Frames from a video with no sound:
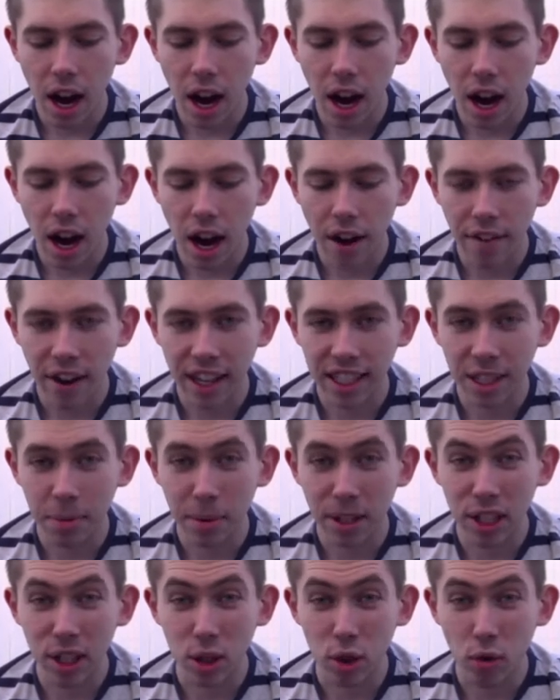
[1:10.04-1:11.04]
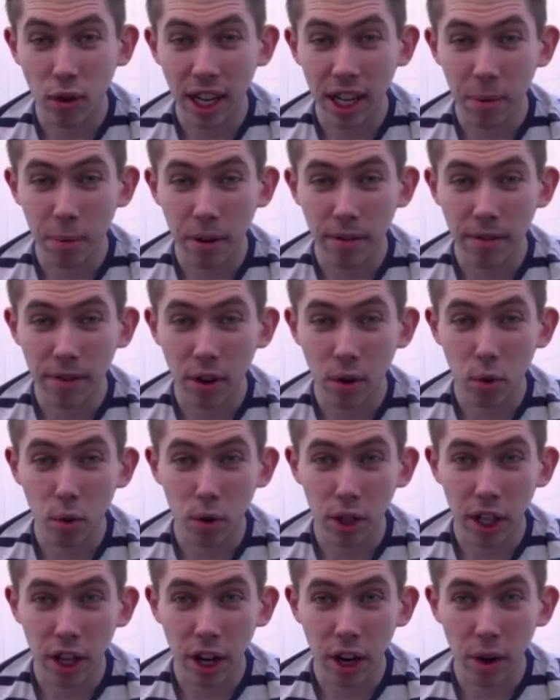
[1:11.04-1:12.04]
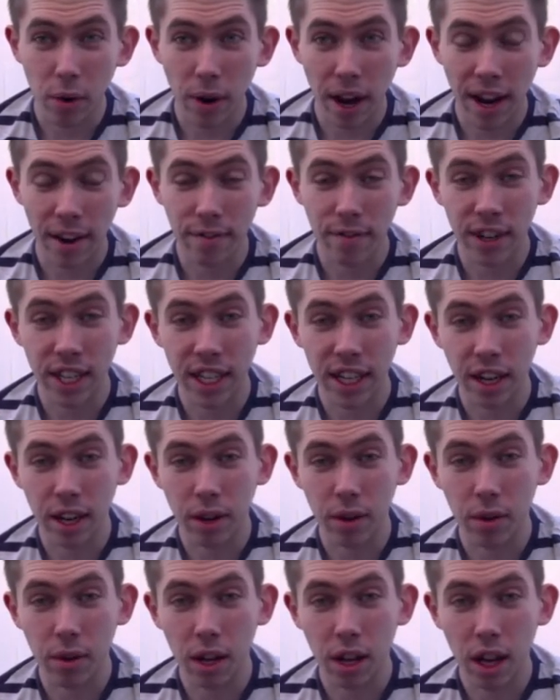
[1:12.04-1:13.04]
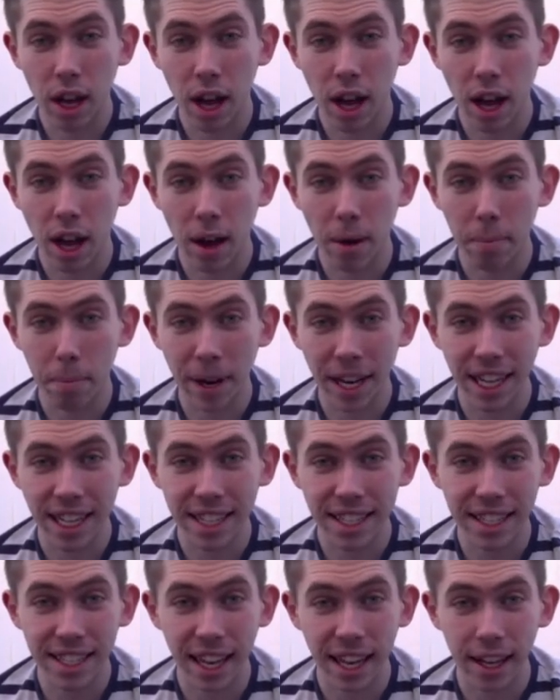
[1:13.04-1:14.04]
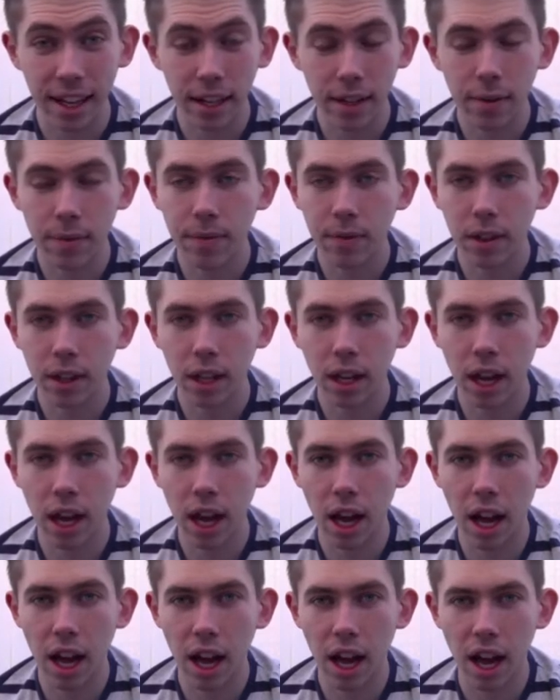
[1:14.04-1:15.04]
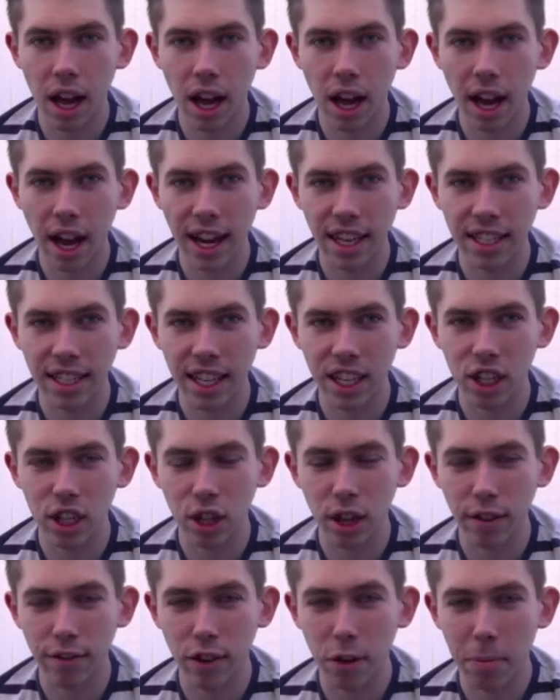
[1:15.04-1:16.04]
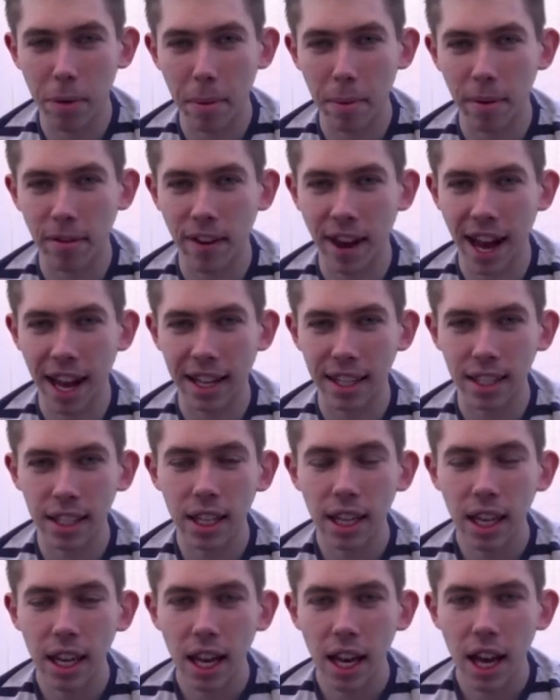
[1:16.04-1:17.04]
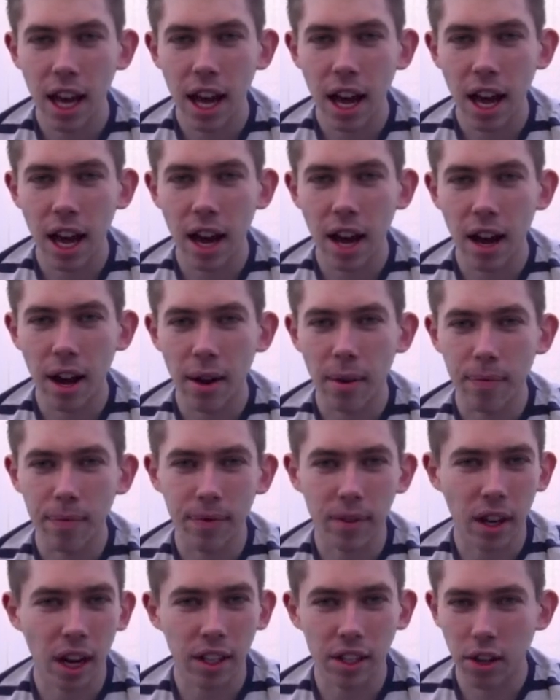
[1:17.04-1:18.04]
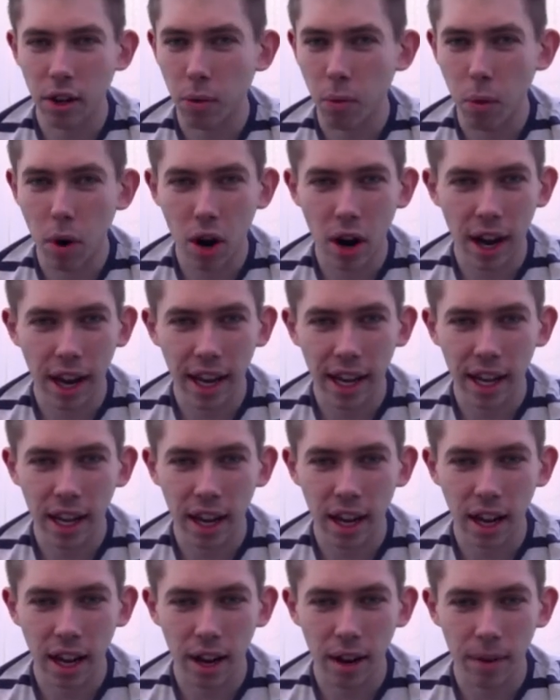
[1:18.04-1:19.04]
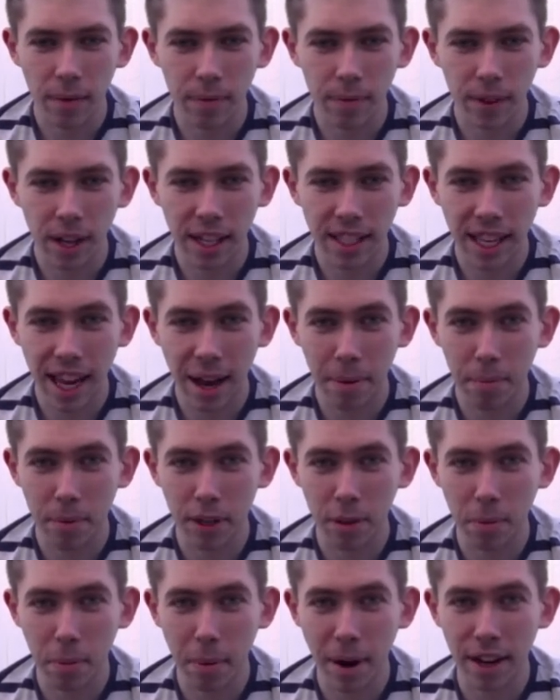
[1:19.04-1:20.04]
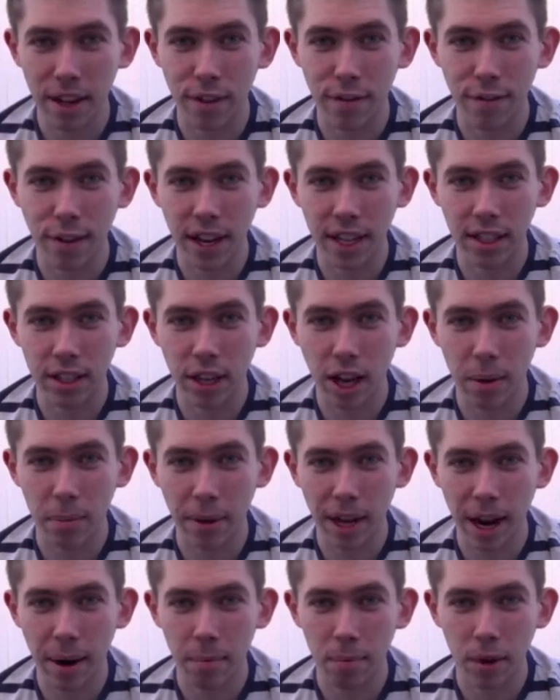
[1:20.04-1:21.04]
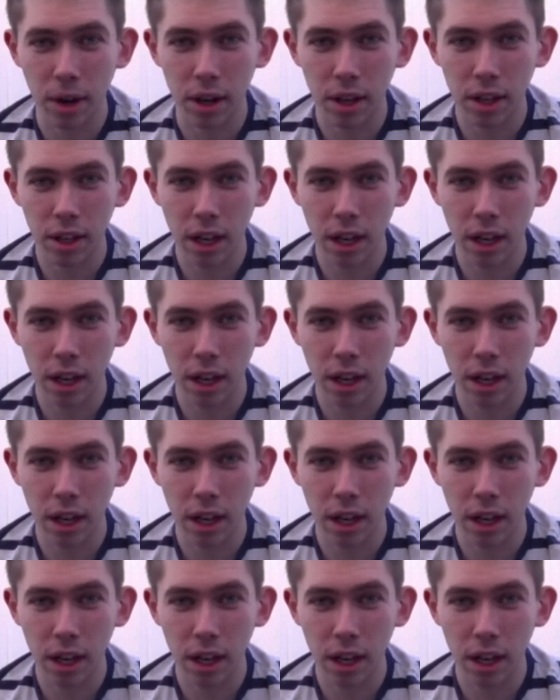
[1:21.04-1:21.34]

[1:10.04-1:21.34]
I've had some issues already with audio and video being in sync. It's an issue that a few people have had. I don't know why it's happened, but apparently the FaceTime camera